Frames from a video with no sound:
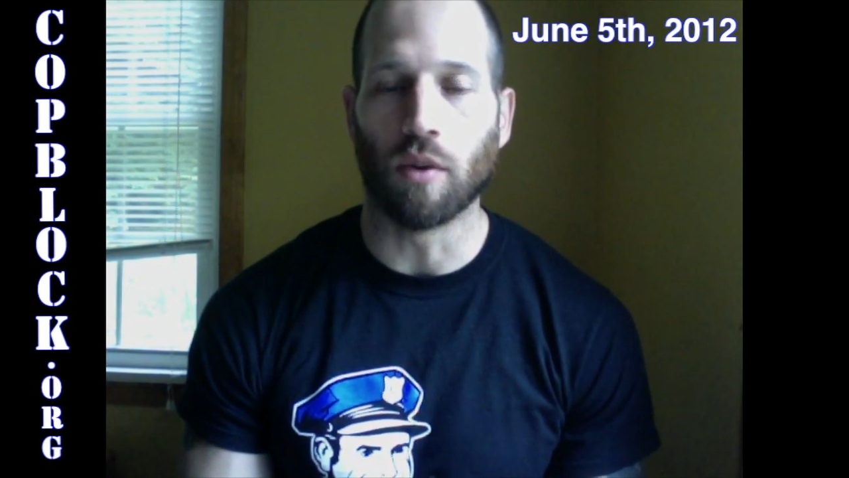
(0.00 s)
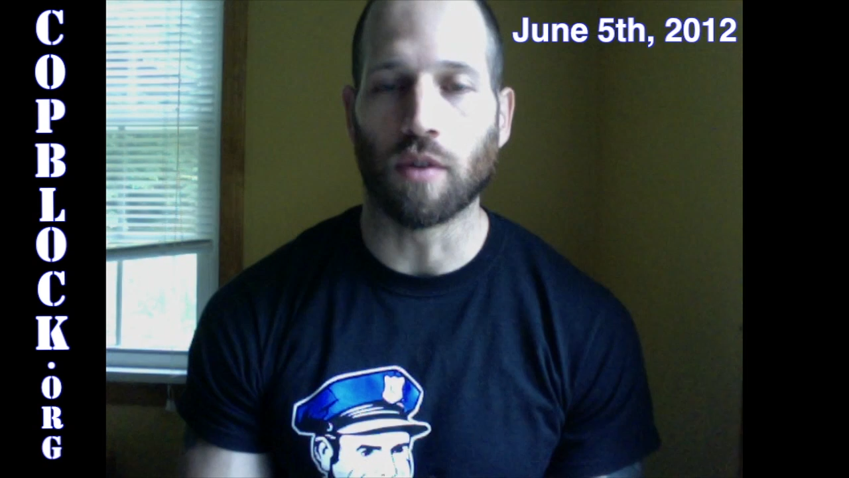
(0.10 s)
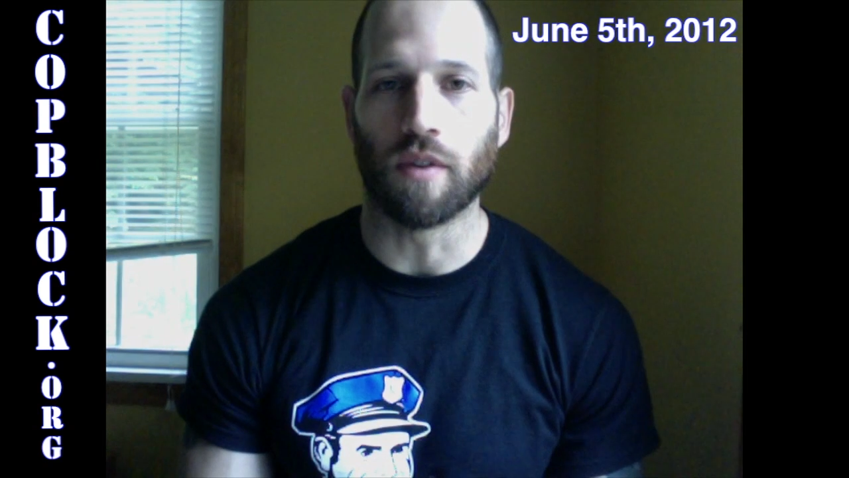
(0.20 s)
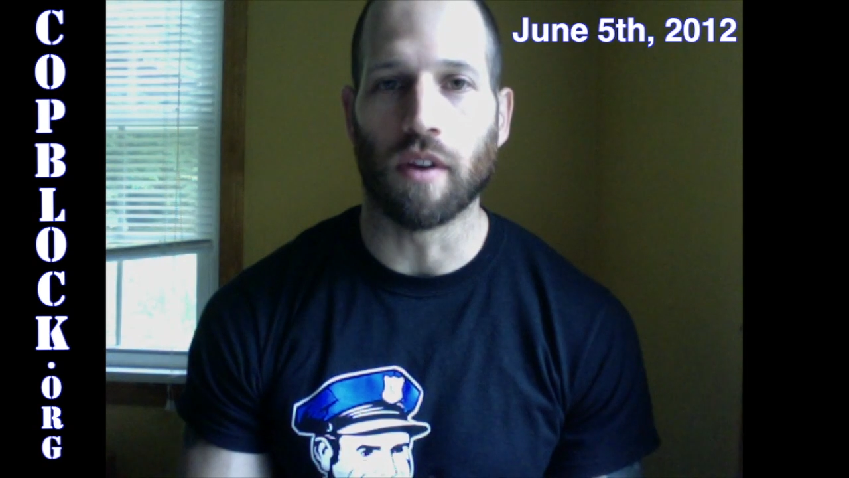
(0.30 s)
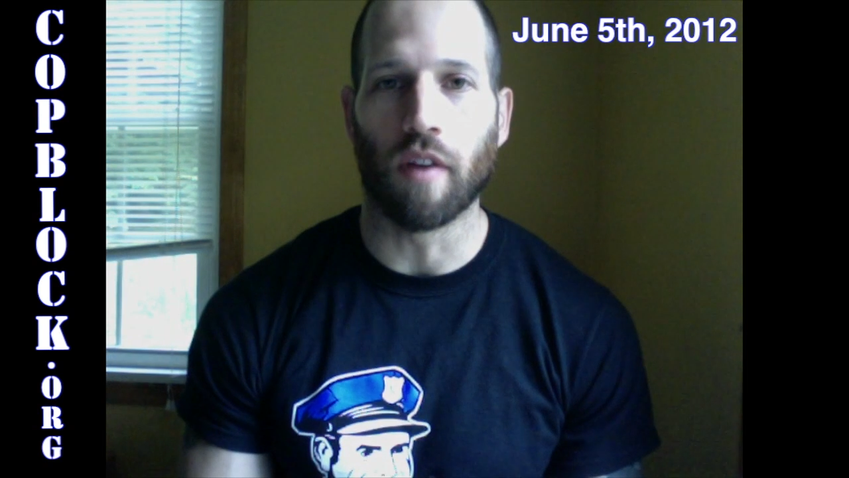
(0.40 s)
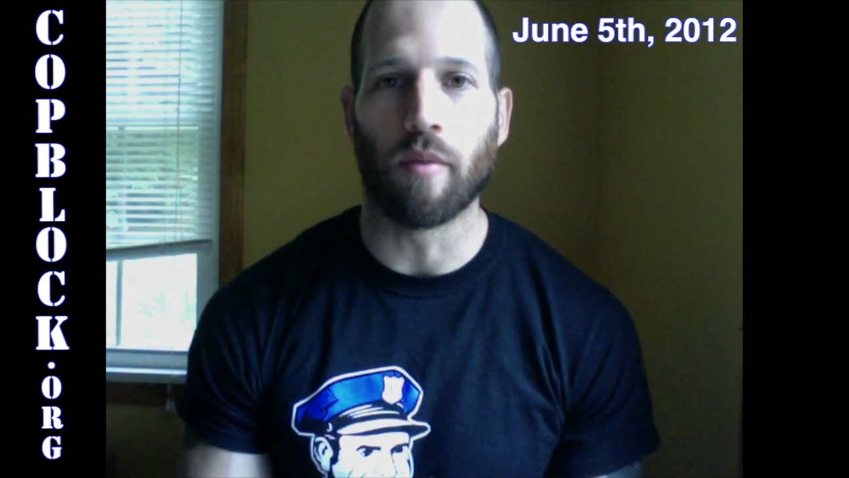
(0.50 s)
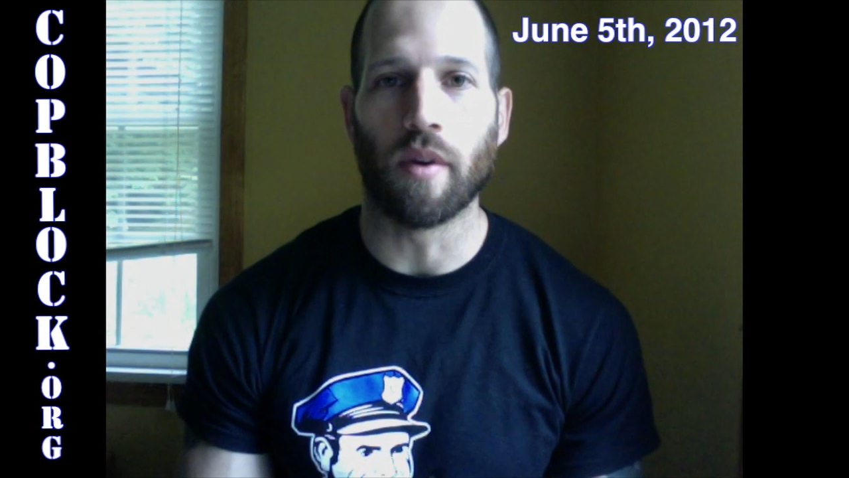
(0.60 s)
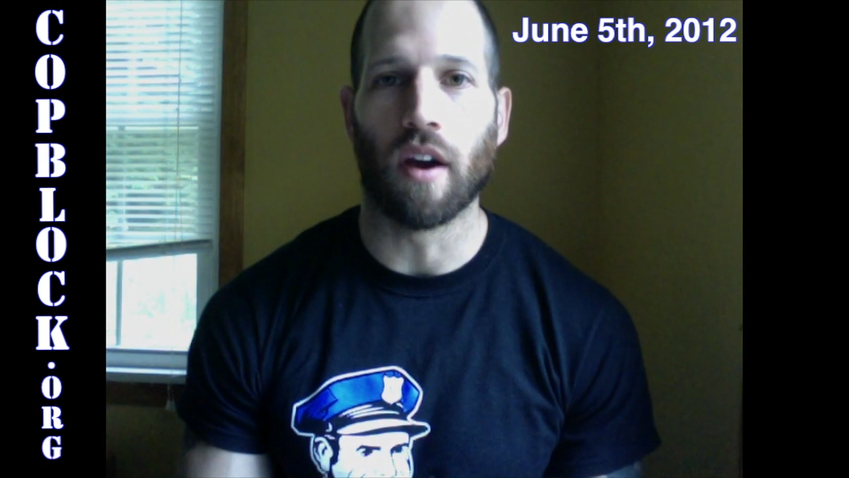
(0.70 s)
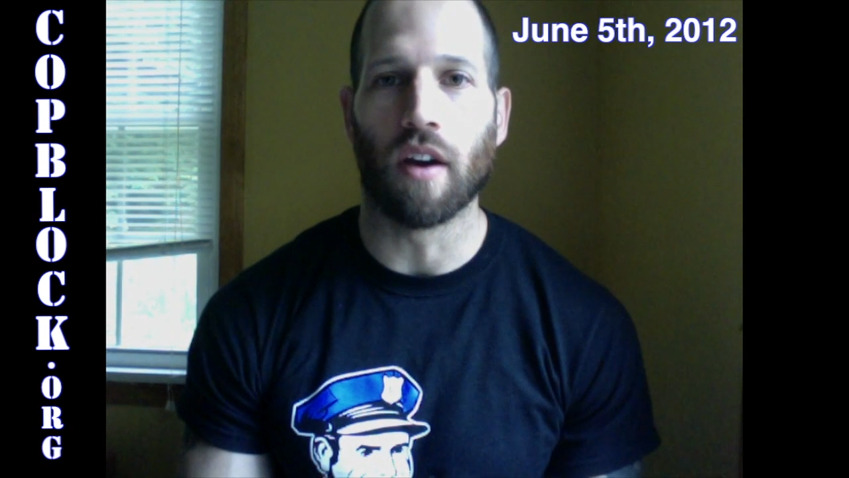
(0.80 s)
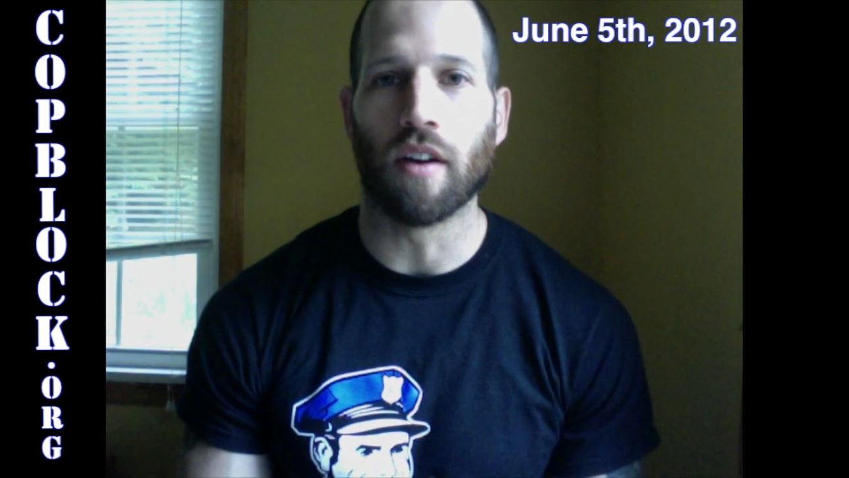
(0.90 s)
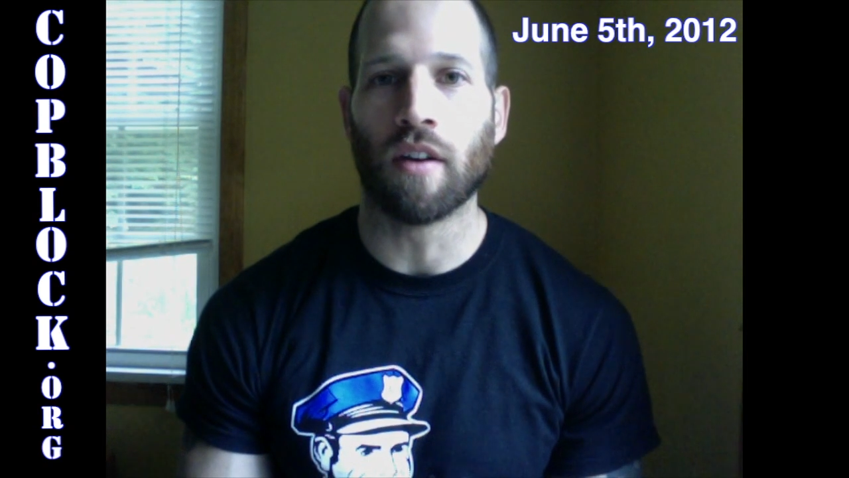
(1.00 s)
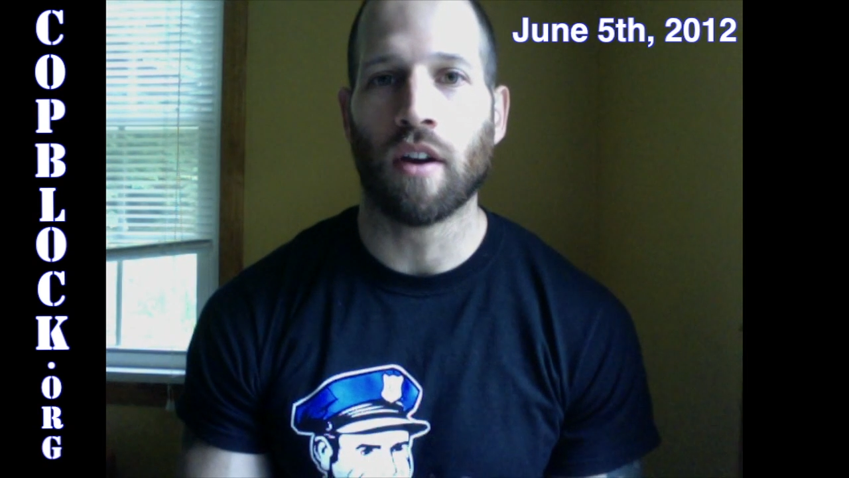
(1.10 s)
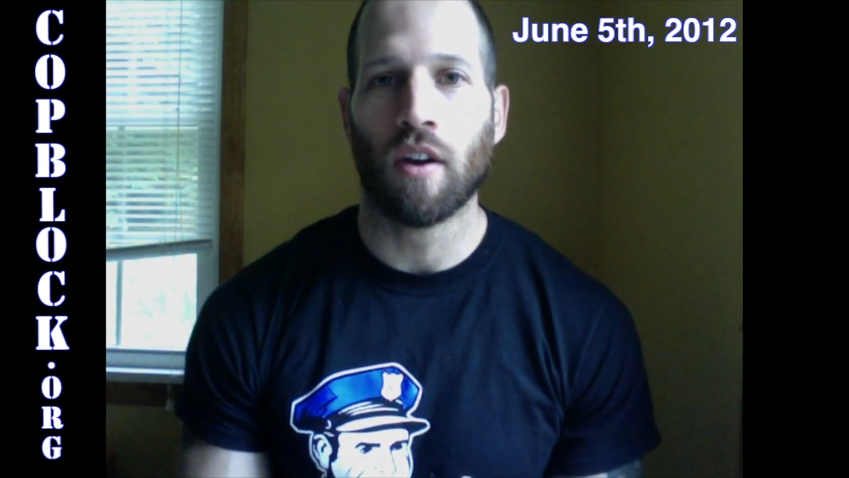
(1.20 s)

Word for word: works for the F B I,